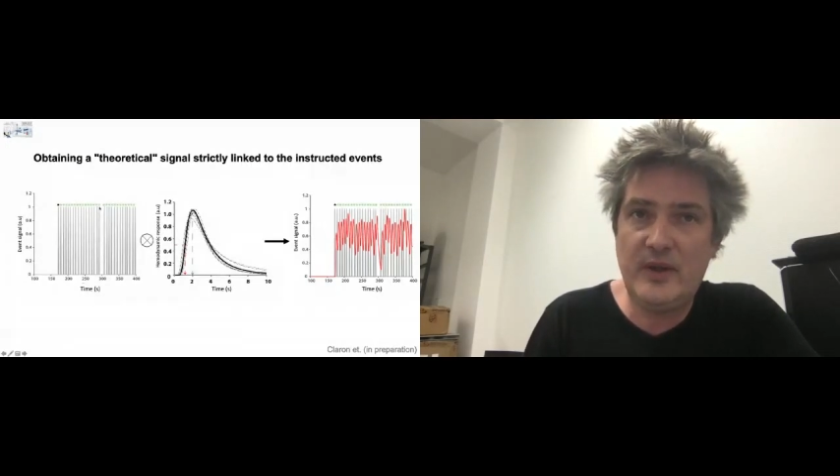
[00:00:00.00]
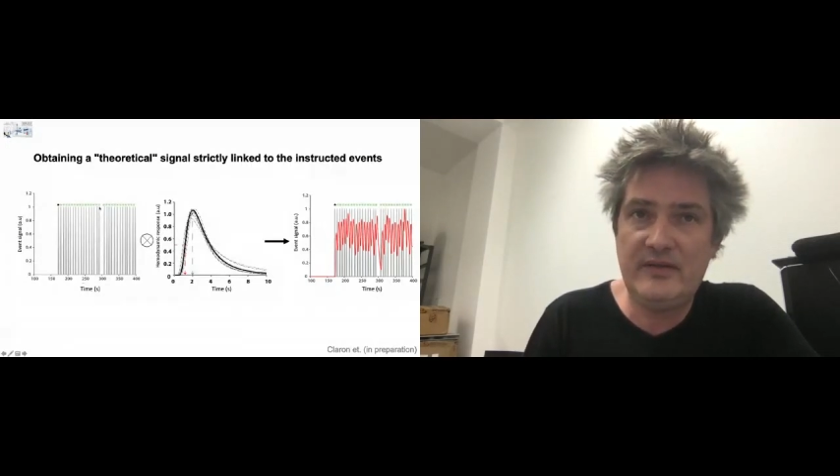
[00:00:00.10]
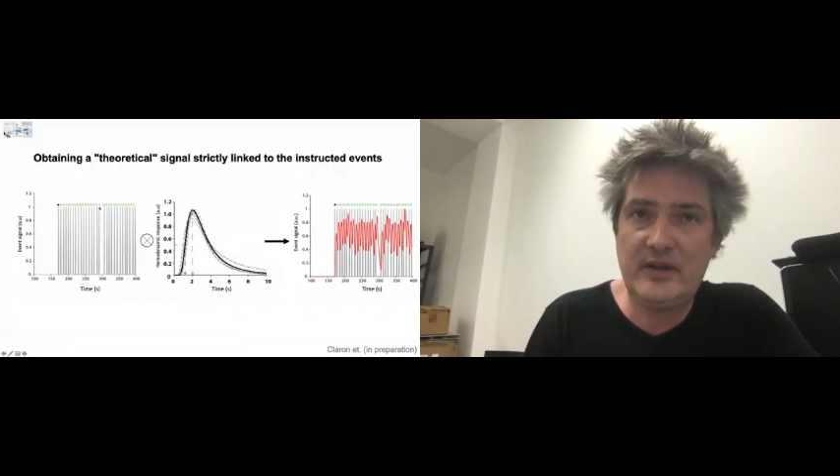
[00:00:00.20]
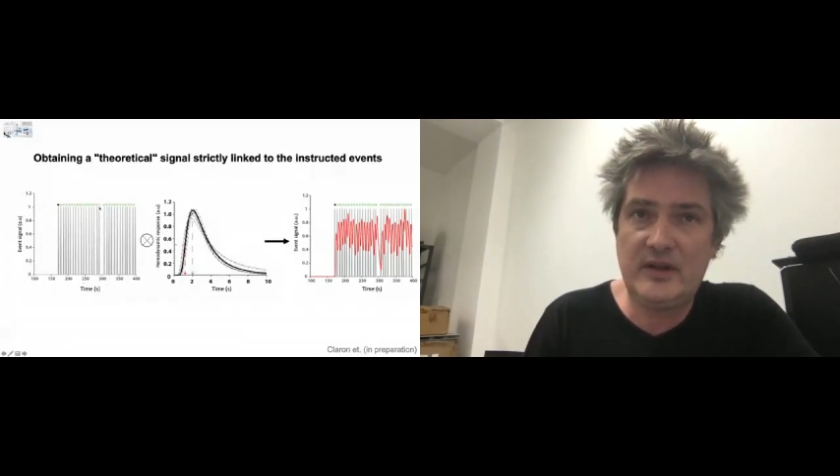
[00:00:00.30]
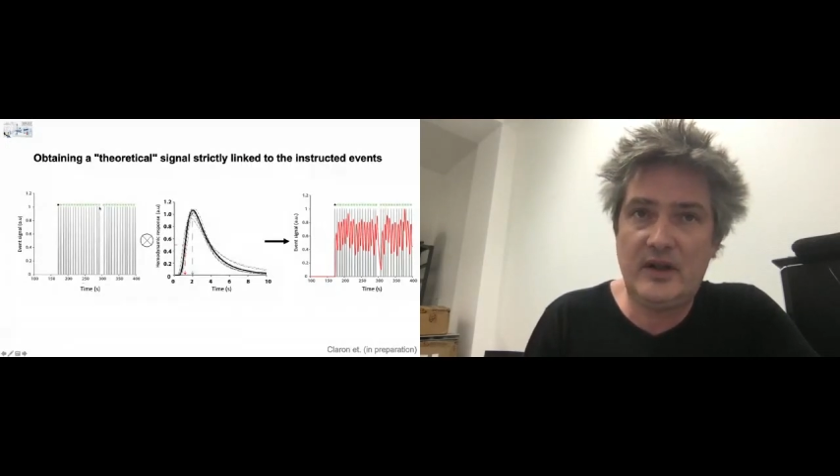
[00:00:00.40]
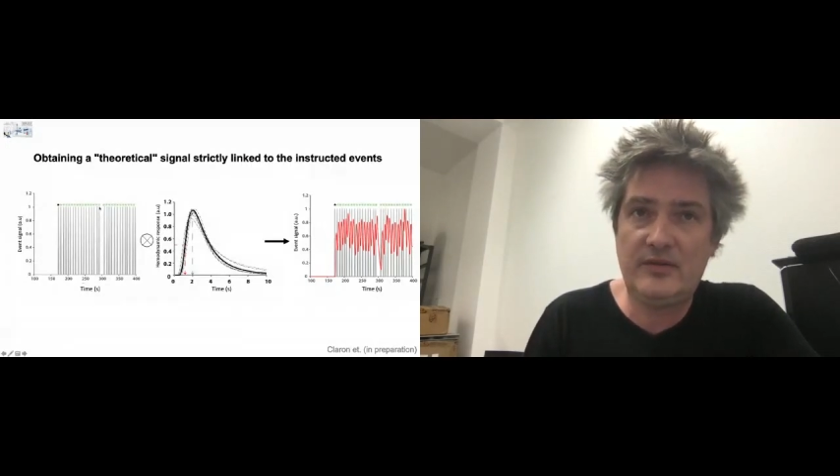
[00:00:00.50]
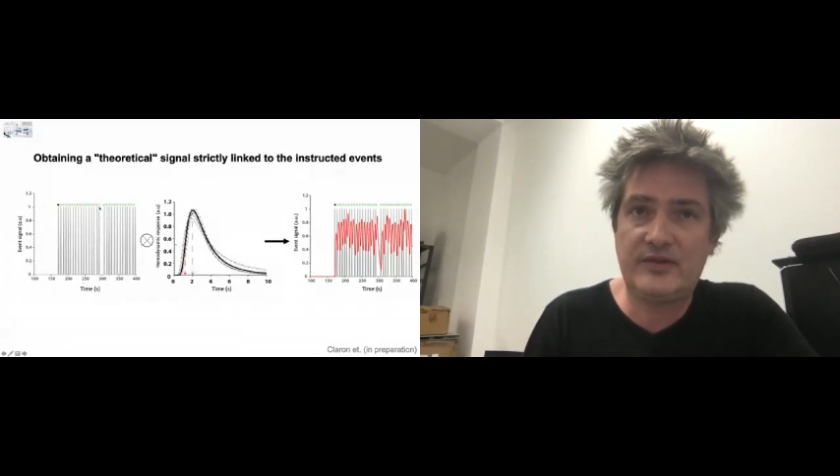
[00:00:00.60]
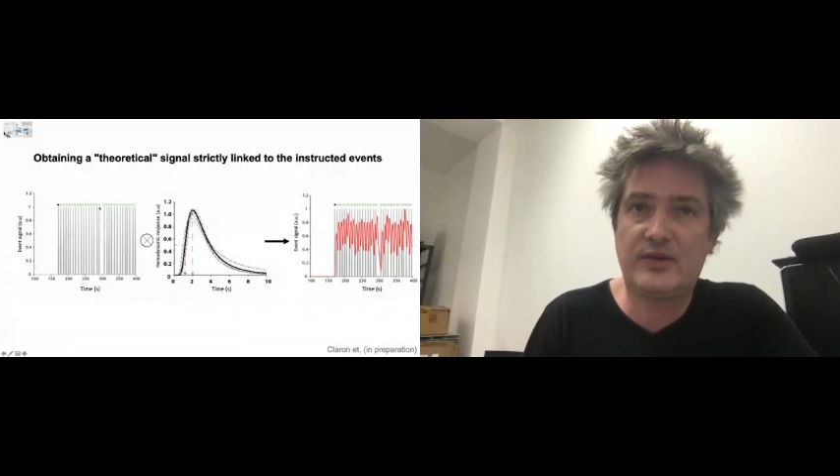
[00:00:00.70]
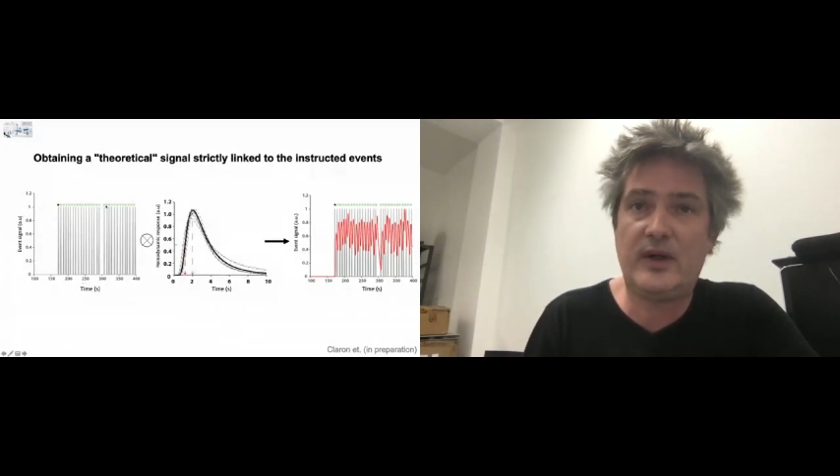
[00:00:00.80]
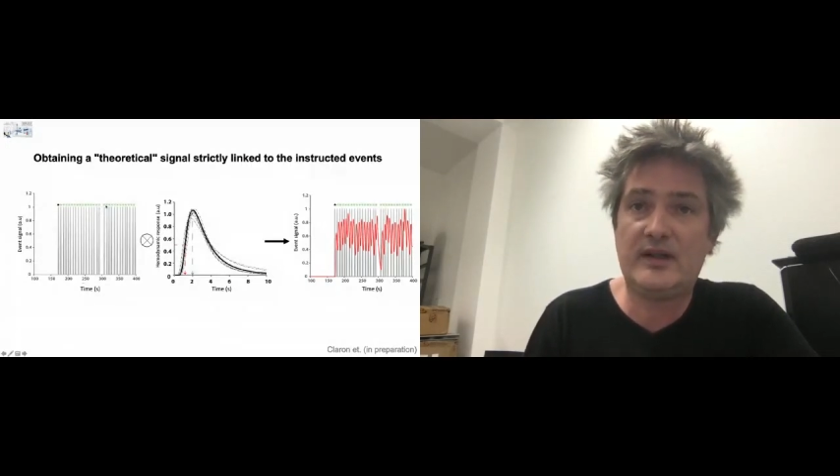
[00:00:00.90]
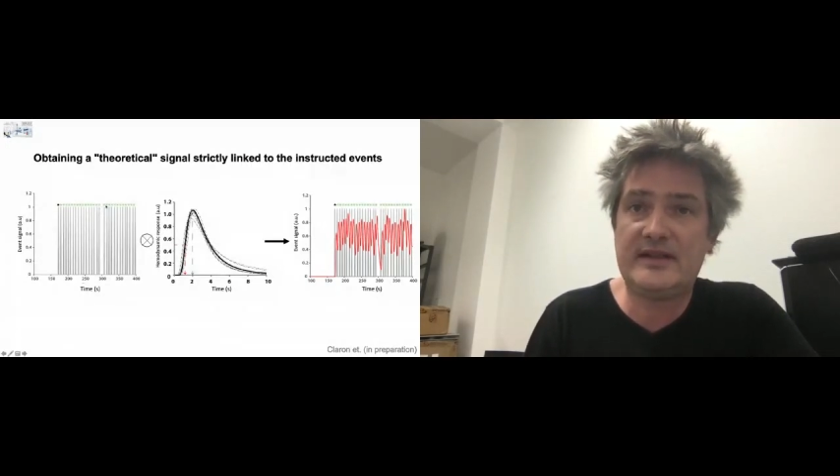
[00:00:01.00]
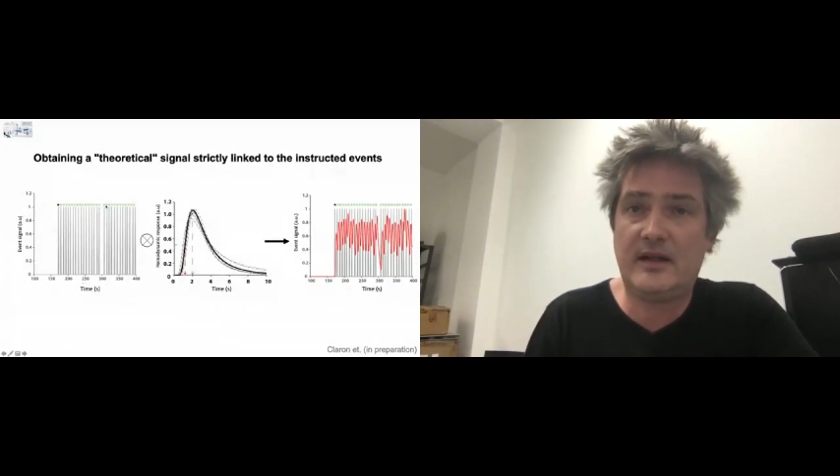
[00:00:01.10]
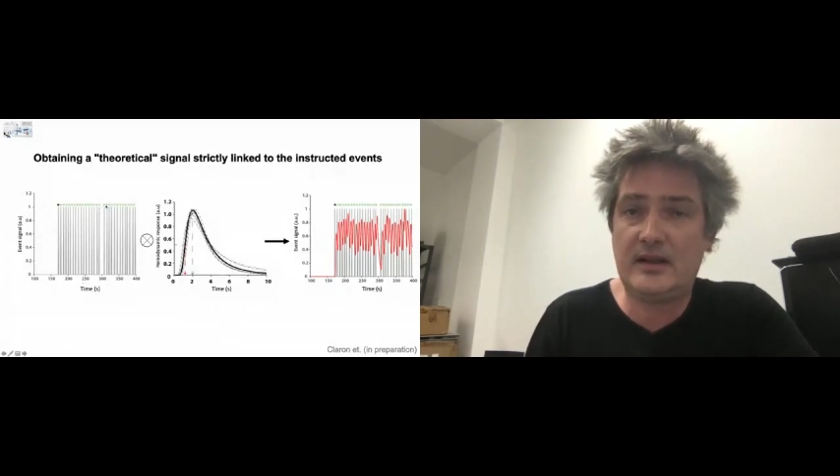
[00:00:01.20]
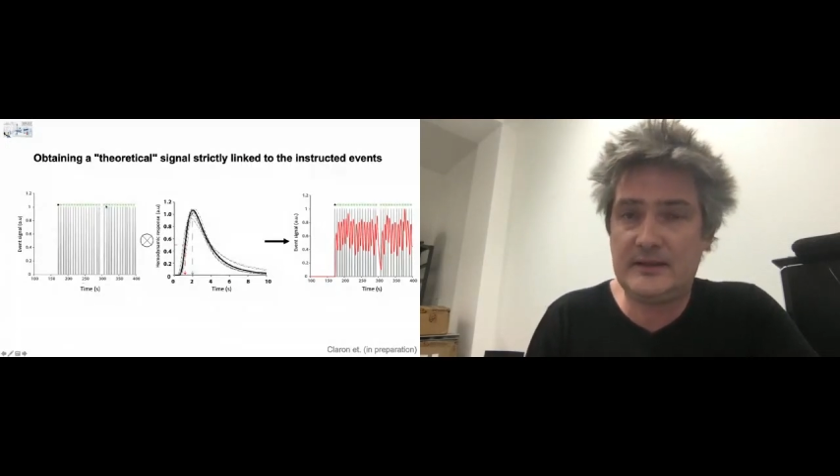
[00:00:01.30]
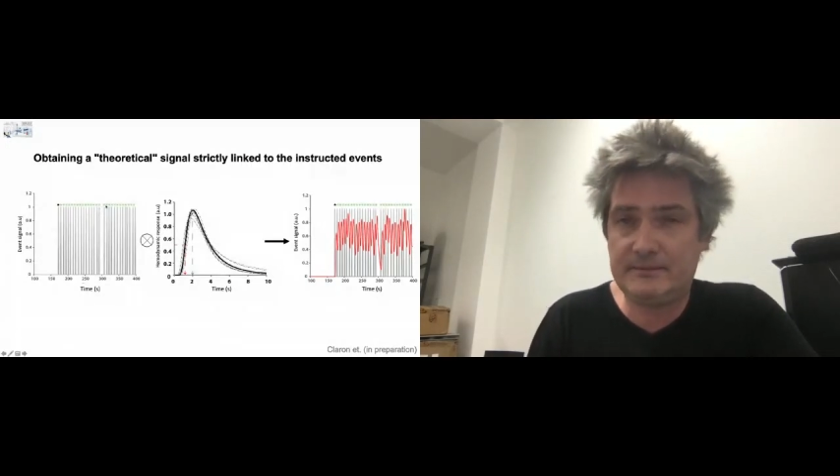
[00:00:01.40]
events of trial start.